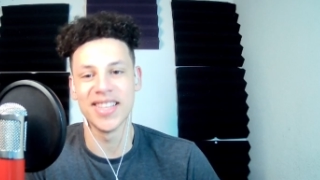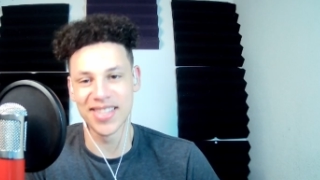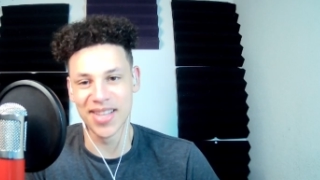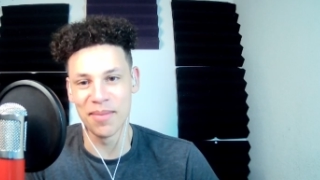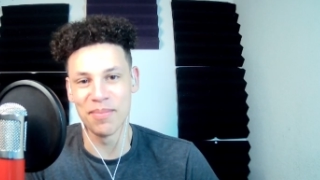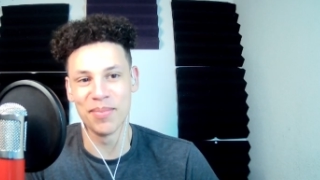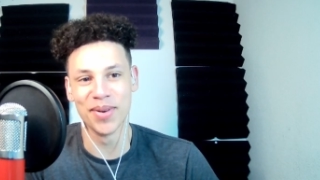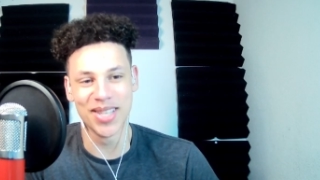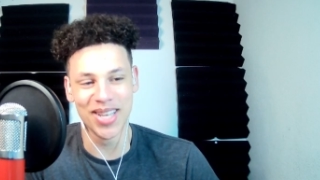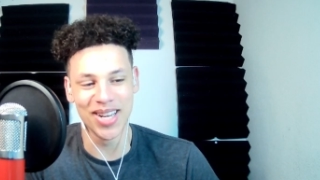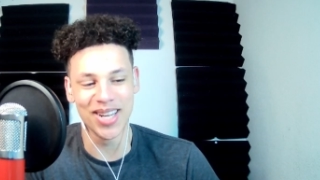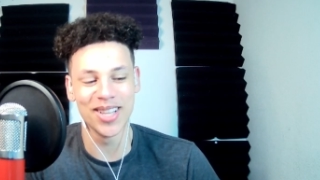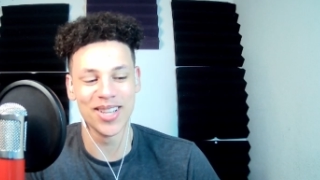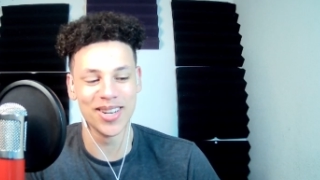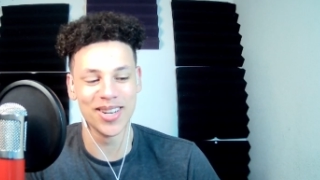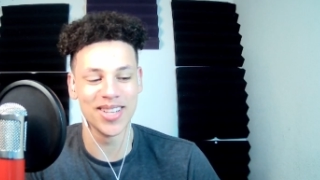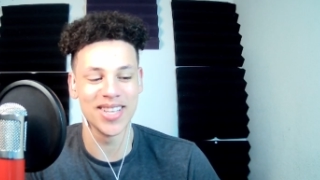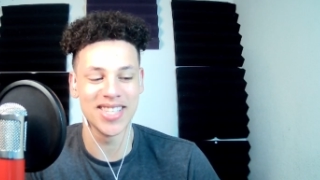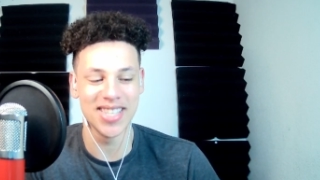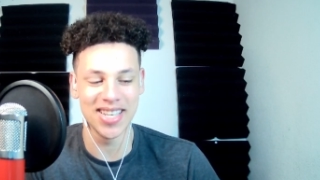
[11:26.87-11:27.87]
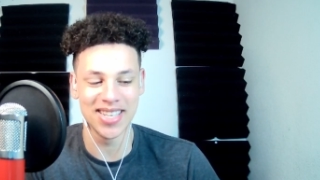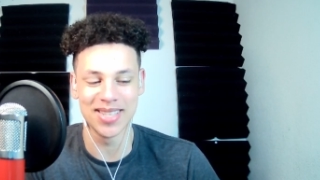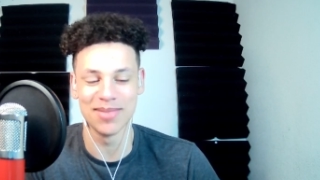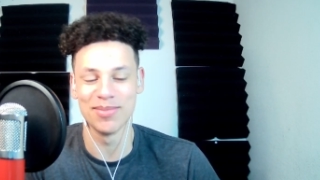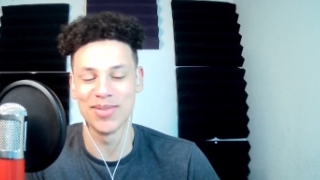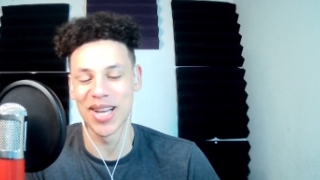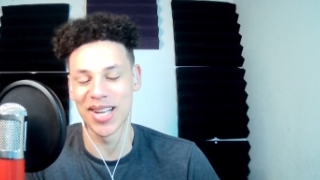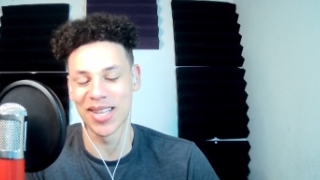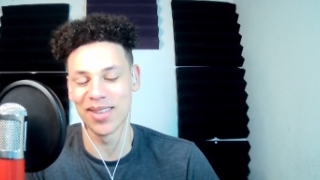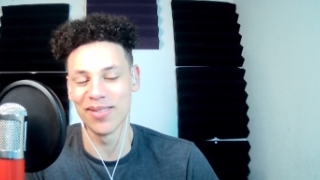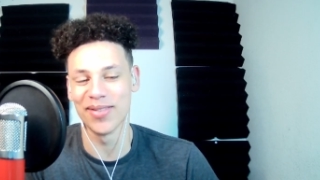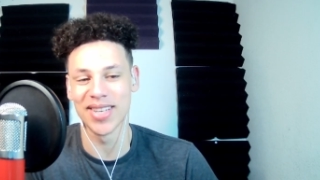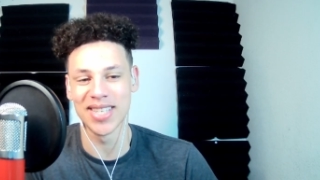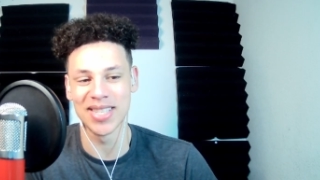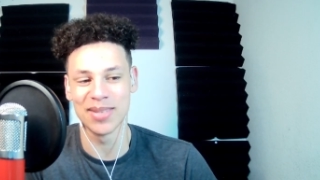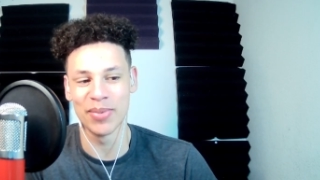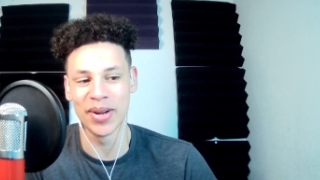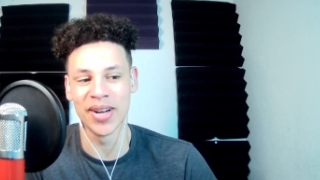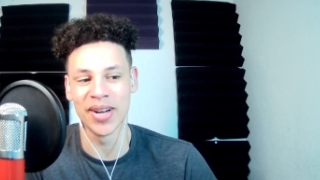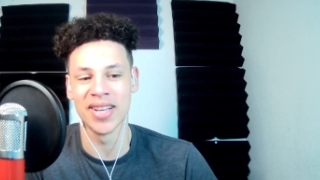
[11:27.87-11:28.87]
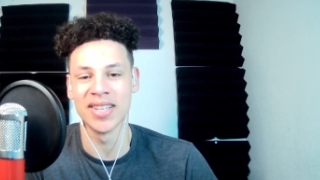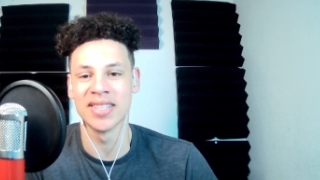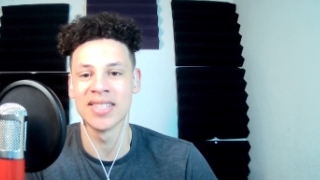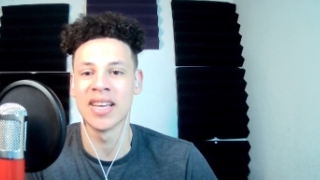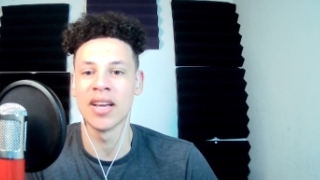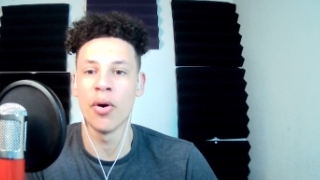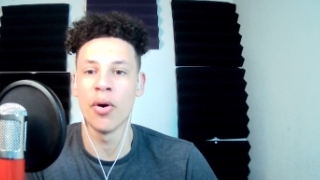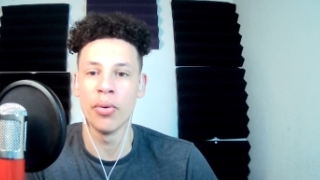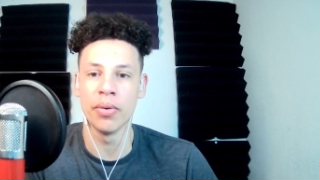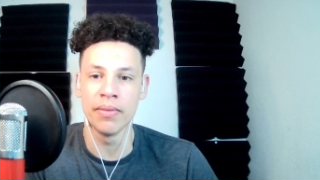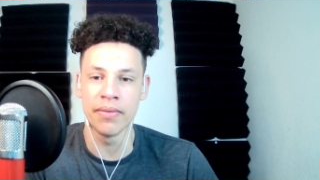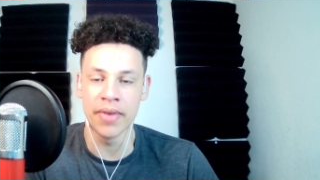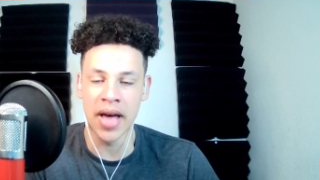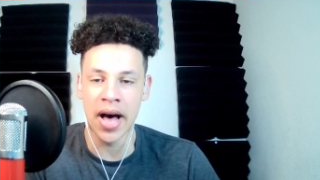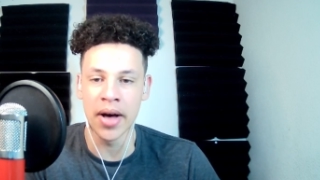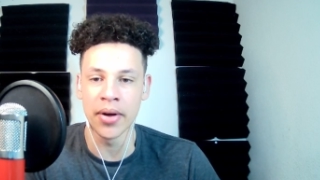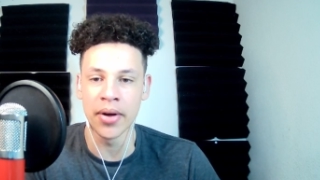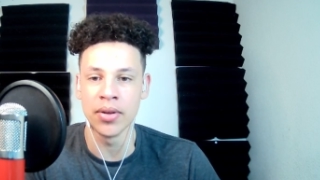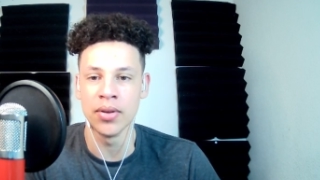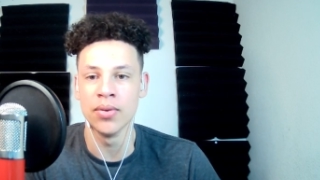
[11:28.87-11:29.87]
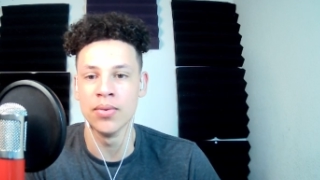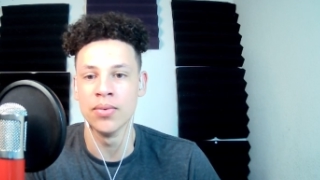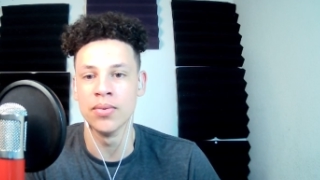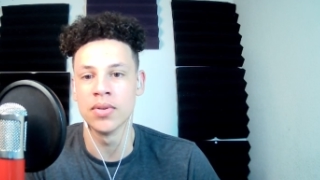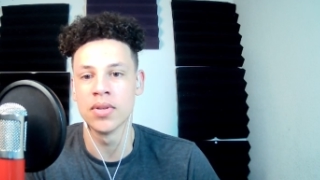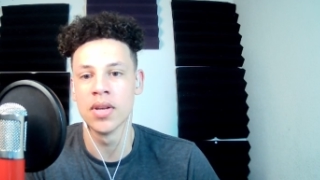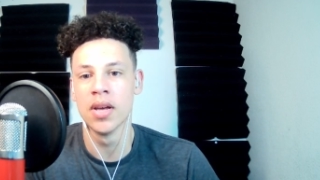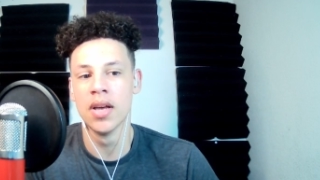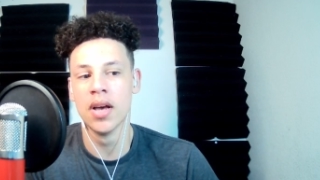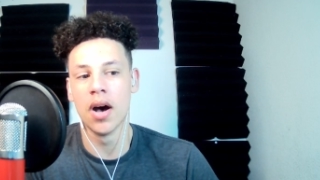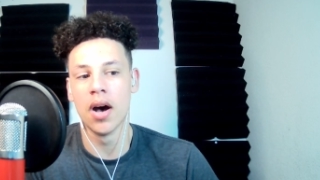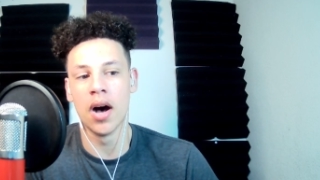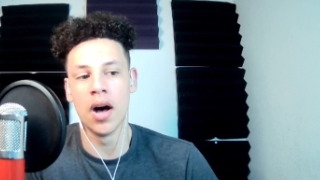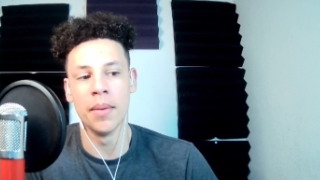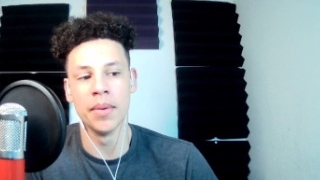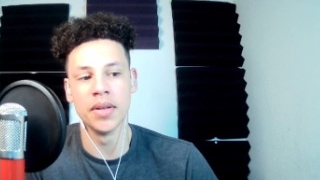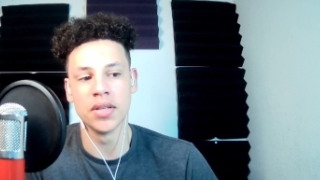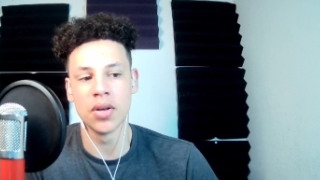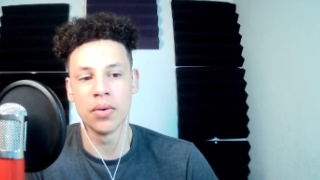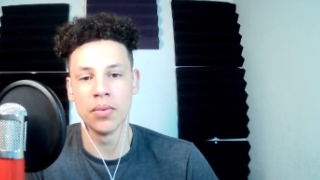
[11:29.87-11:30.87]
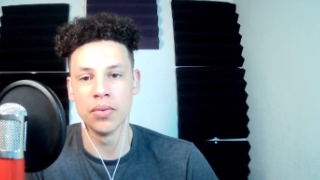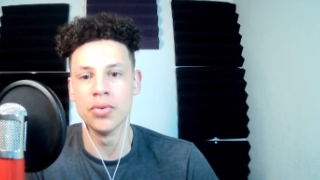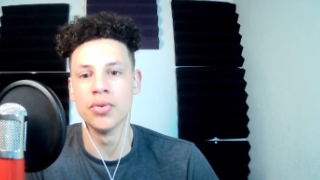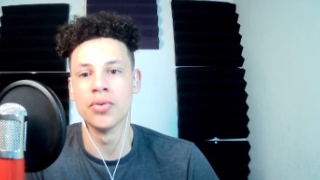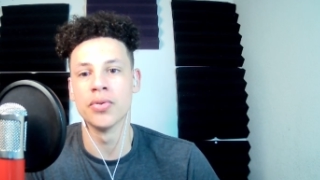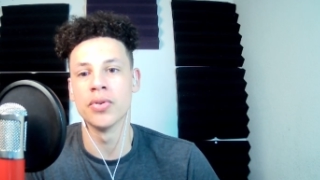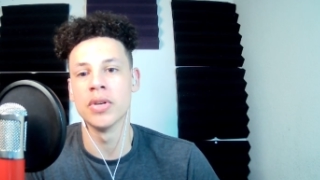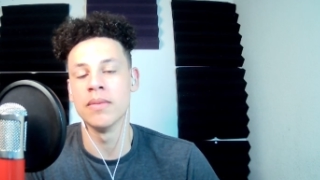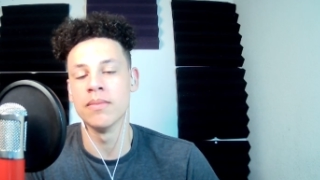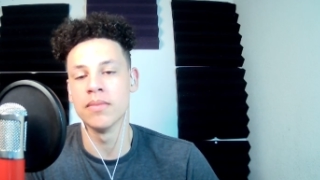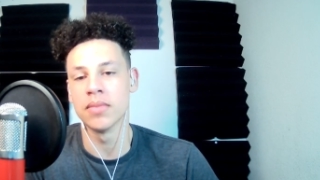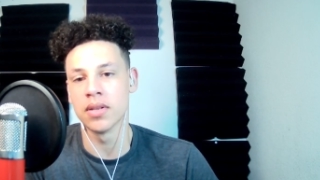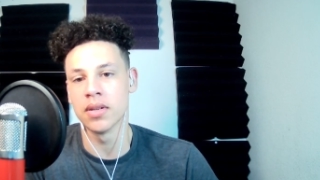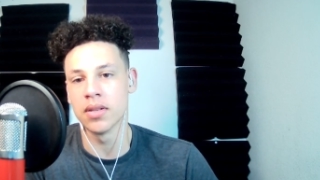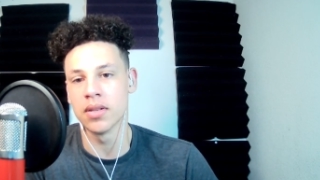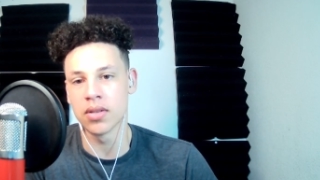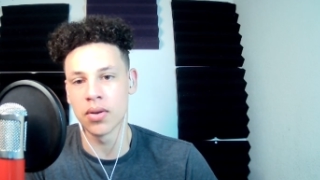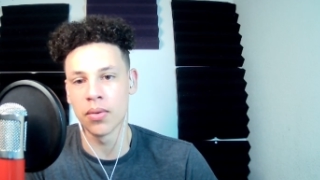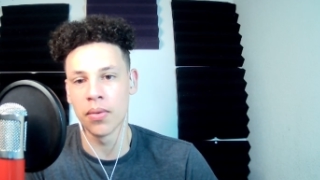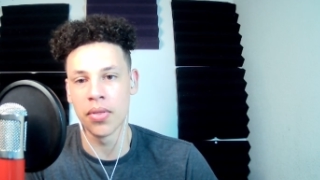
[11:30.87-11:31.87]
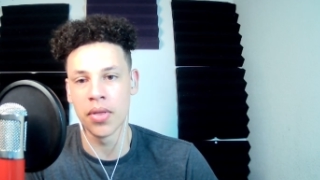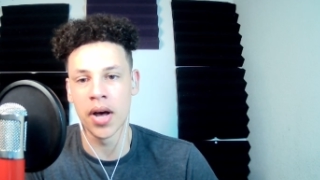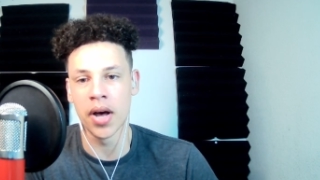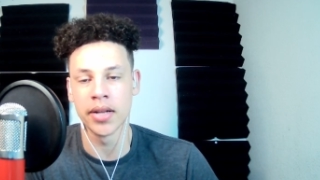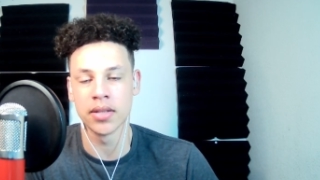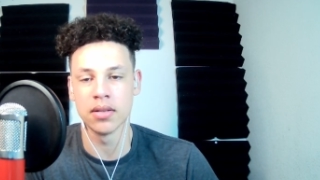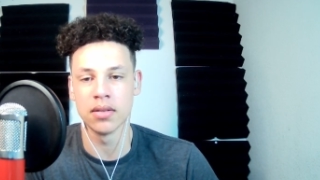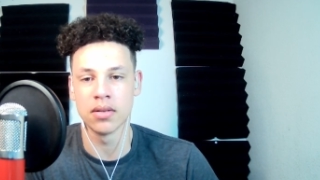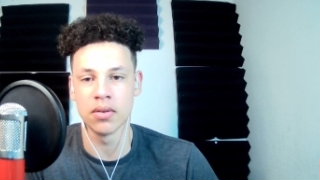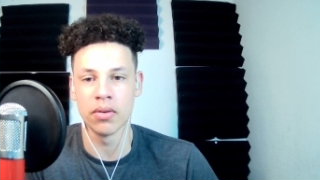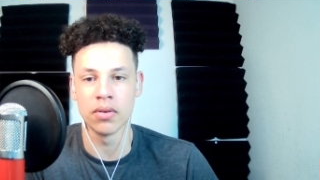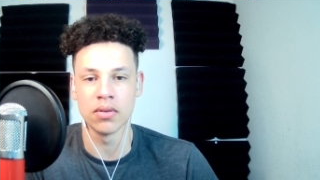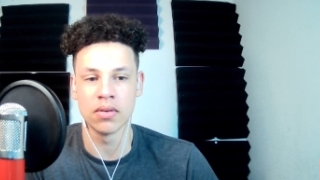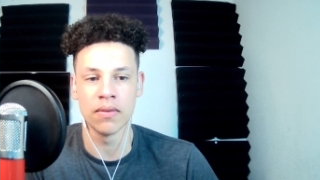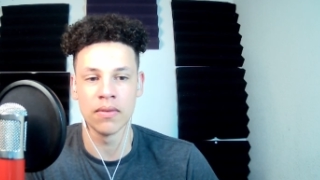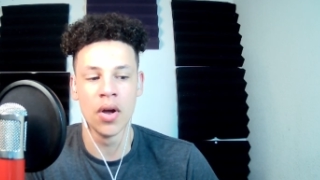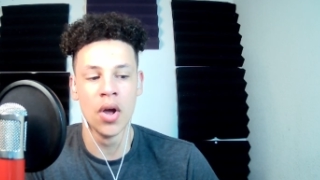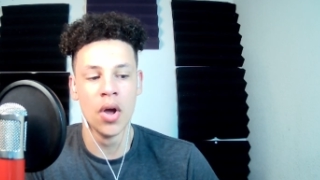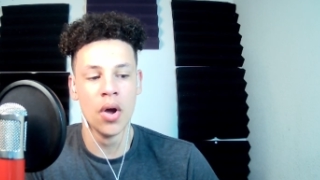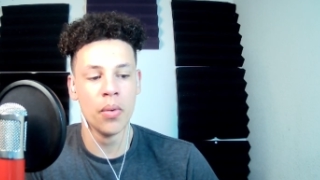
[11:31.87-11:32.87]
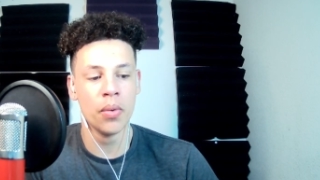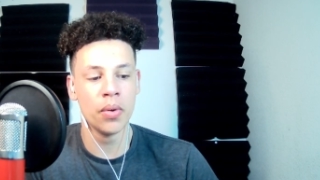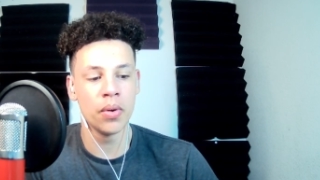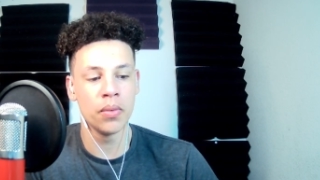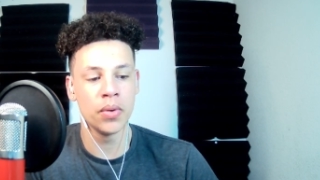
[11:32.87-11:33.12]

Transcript: particularly say subjective experience, like own values, its own dreams and its own thoughts and so on and so forth.